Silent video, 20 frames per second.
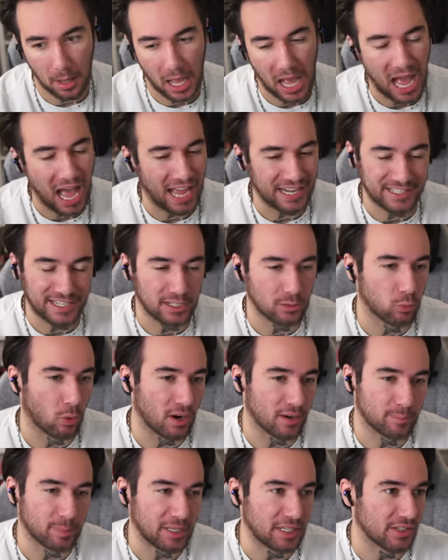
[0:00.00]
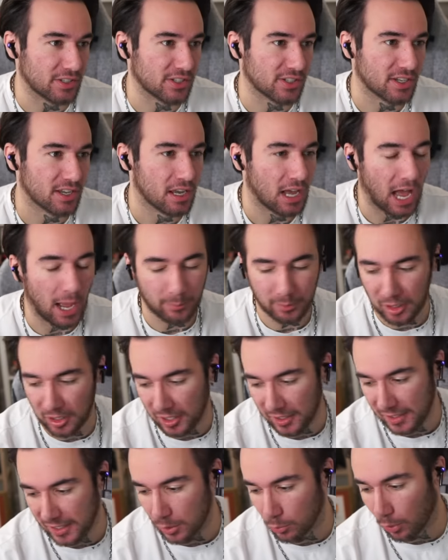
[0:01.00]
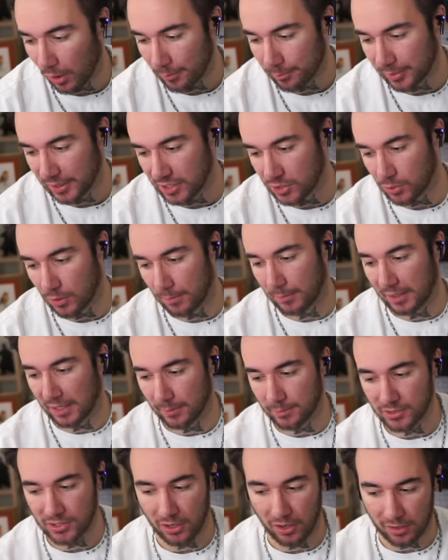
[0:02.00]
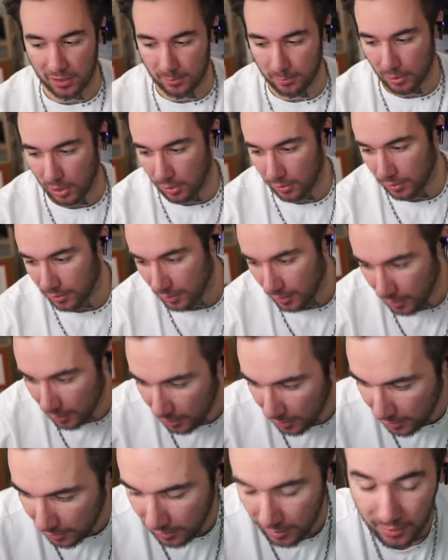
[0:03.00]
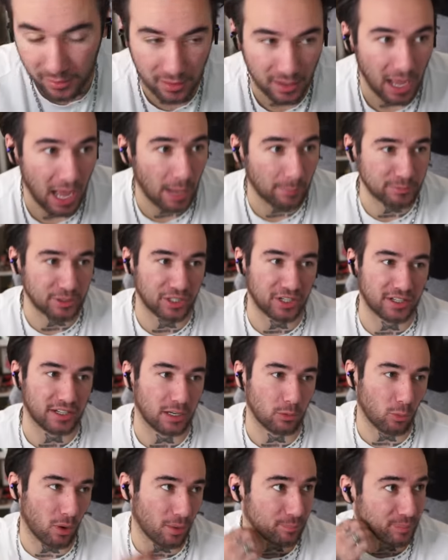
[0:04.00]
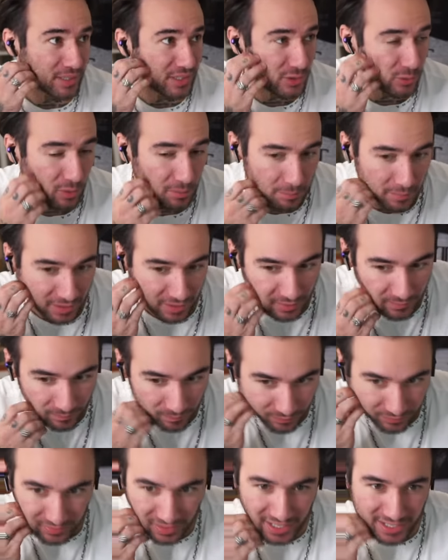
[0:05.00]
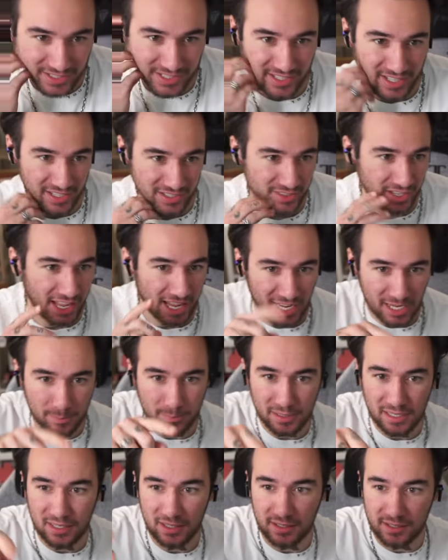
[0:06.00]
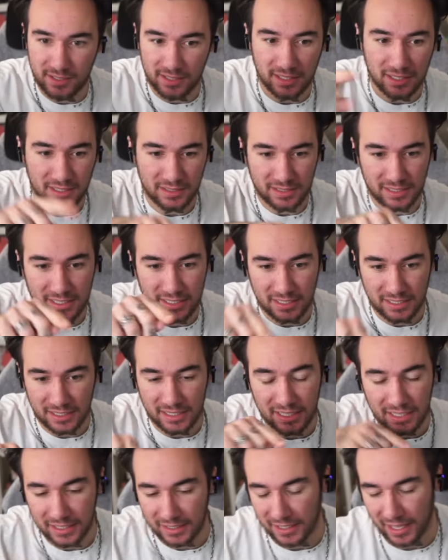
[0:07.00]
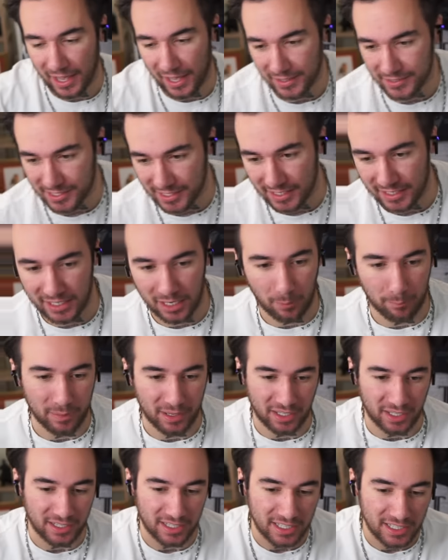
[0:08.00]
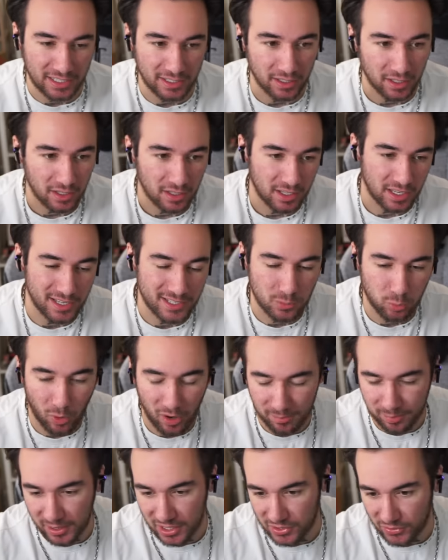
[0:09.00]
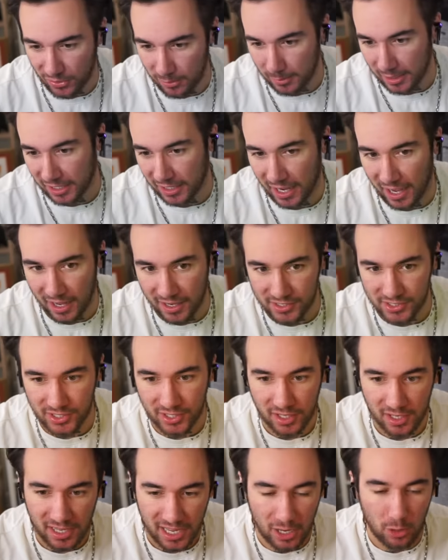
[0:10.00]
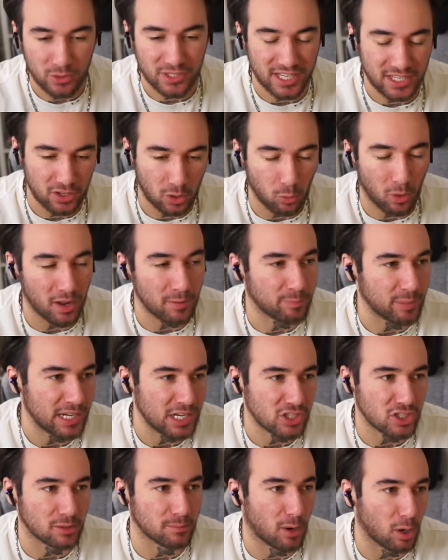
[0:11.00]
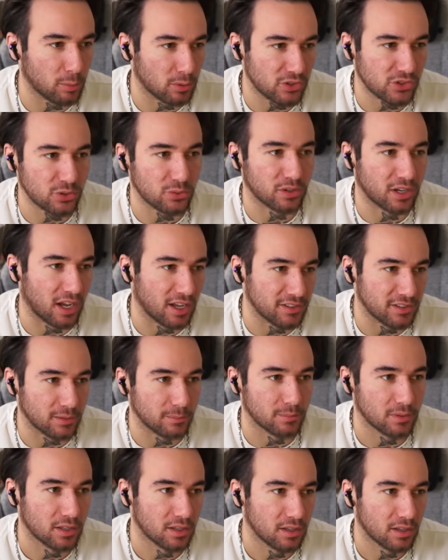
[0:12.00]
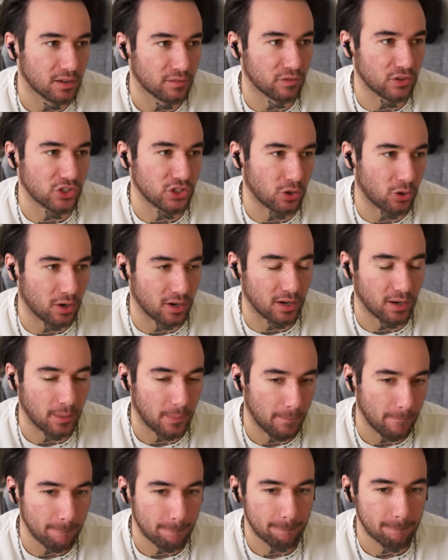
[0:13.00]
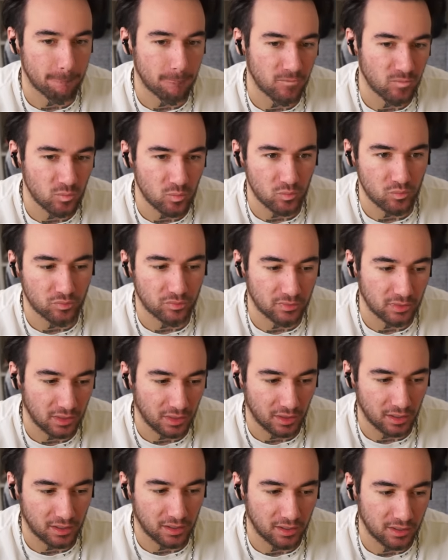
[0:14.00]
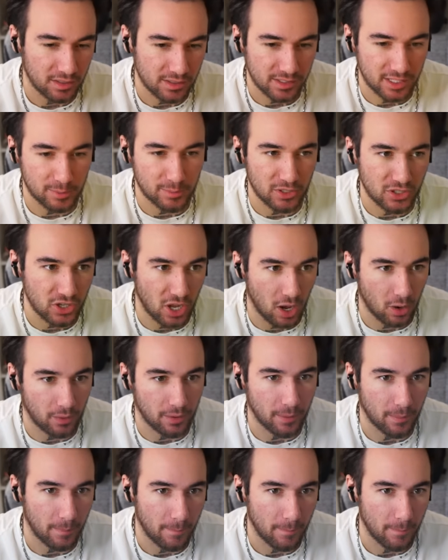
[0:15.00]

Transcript: I need One Piece. I'm gonna need One Piece with me. I'm sorry, bro. I'm gonna need One Piece with me. It's it's A B C D E. Yeah, it's E. I'm picking E. It's One Piece for me, guys. It was either One Piece or Mobile Suit Gundam, for sure. Let's keep this going.